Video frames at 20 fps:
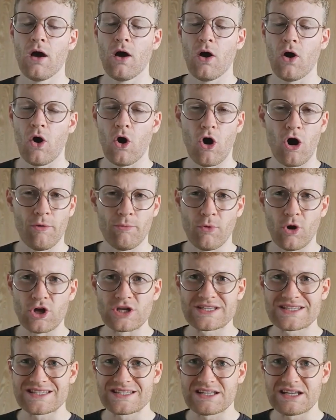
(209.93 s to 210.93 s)

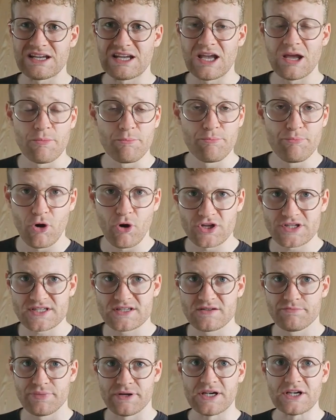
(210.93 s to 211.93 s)
almost
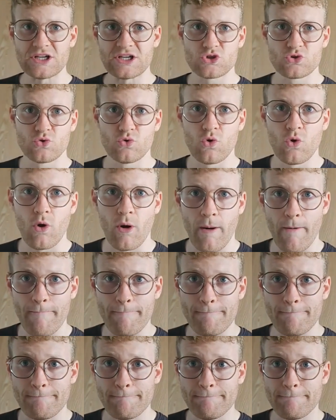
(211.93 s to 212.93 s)
impossible to
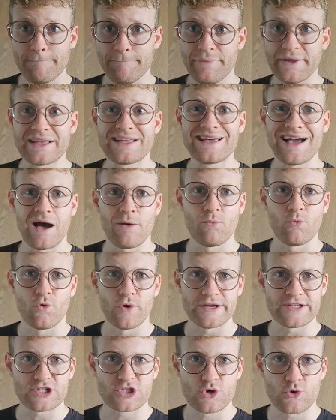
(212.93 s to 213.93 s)
become
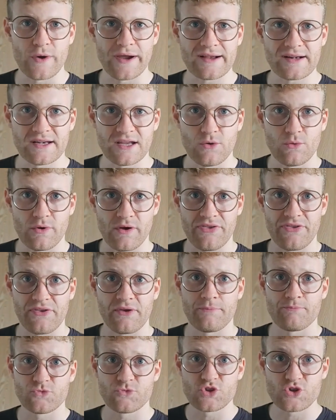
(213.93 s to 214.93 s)
rich quickly with
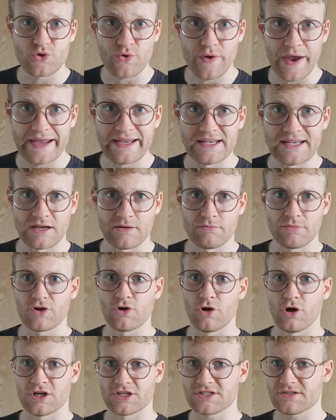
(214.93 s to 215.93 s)
trading
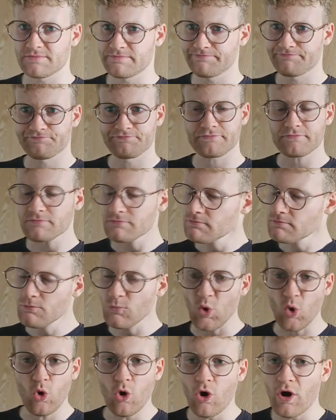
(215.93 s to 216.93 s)
because
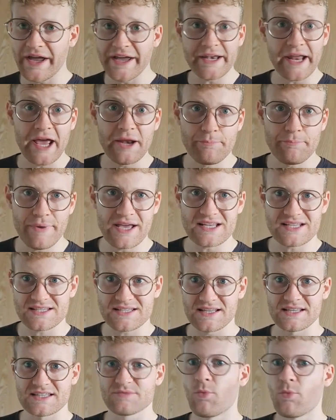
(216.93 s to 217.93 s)
or at, at best
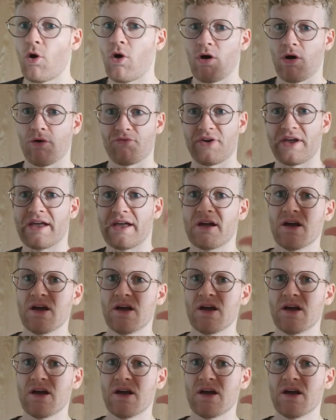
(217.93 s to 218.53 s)
it's more of a